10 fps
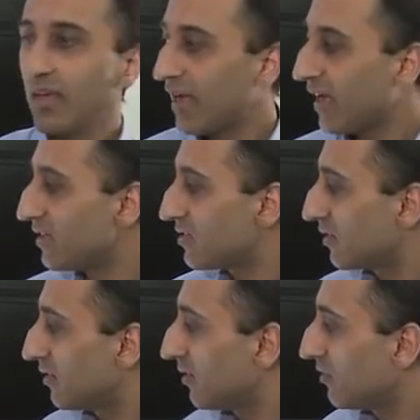And
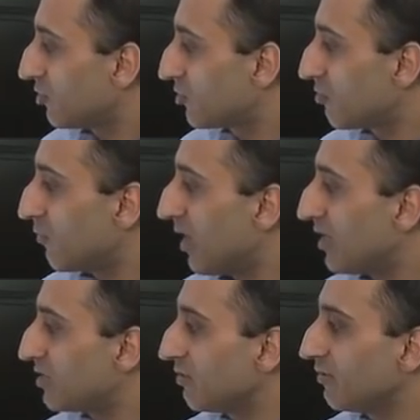just to
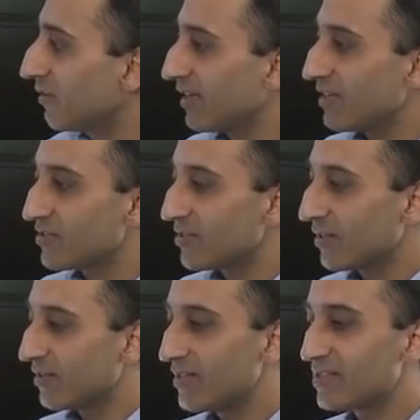remind you, that's
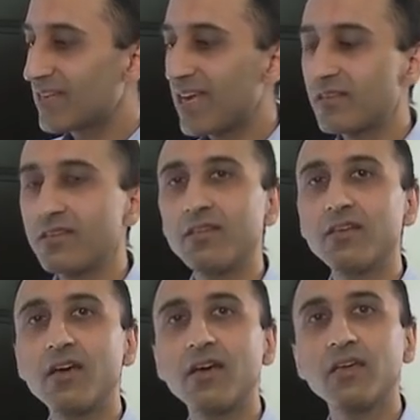this catheter
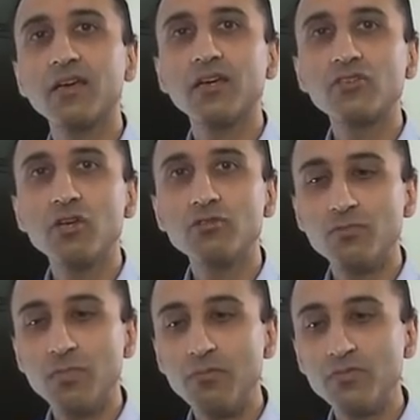that I showed you
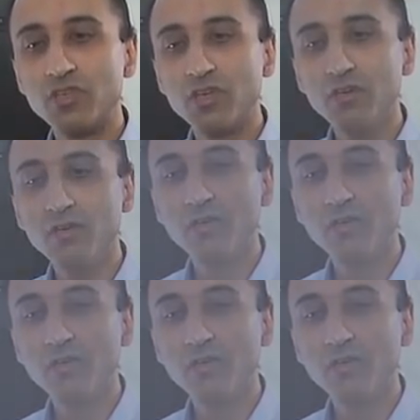a moment ago.